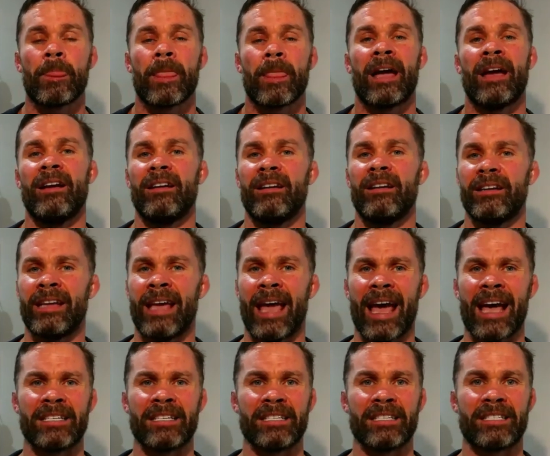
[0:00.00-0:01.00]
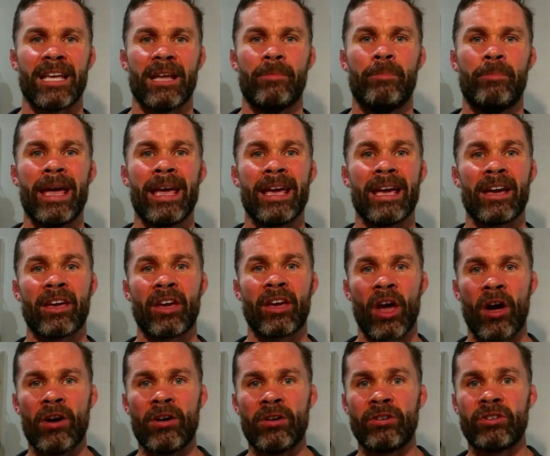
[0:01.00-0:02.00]
And yeah, as I said, being a
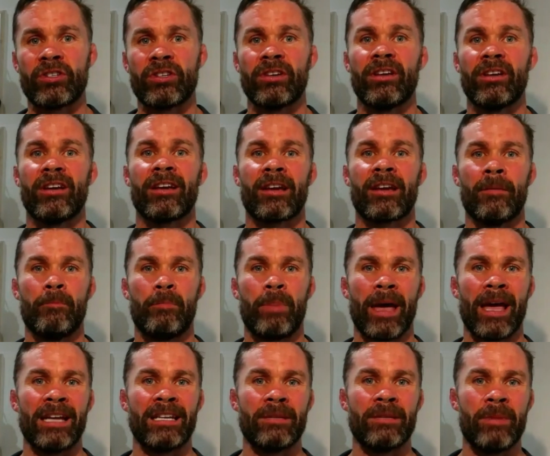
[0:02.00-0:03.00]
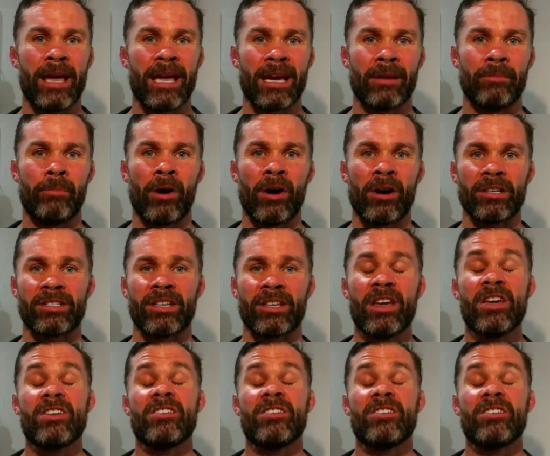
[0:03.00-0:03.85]
coach compared to being a boss,